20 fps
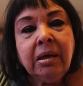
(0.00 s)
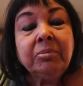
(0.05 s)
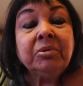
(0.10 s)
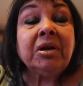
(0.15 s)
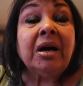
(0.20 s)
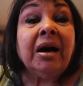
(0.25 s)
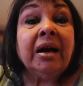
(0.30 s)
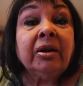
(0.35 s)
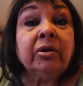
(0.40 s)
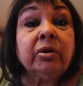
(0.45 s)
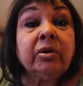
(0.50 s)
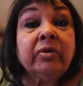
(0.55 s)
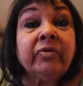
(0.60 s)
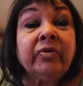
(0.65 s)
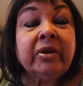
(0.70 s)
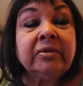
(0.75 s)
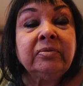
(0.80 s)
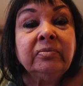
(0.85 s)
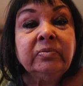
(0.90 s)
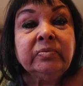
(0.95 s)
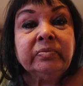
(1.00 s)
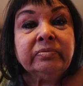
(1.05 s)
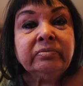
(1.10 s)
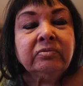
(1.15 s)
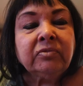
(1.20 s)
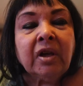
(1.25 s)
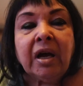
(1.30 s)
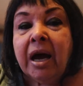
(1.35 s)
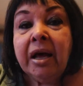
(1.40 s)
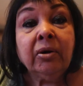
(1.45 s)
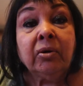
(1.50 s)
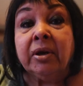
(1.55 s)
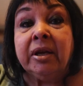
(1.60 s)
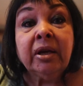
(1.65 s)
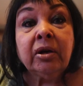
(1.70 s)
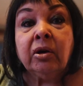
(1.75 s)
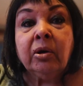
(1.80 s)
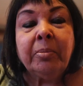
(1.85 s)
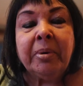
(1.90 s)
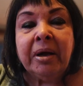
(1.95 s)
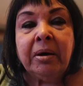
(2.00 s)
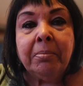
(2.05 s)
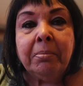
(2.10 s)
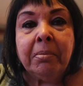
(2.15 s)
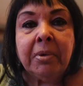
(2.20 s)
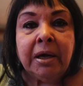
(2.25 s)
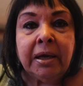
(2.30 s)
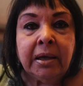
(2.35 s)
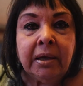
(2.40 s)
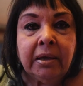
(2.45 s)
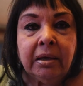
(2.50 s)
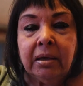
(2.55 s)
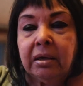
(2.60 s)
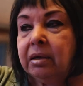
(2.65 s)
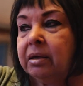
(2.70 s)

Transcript: Tired it. I don't care about money.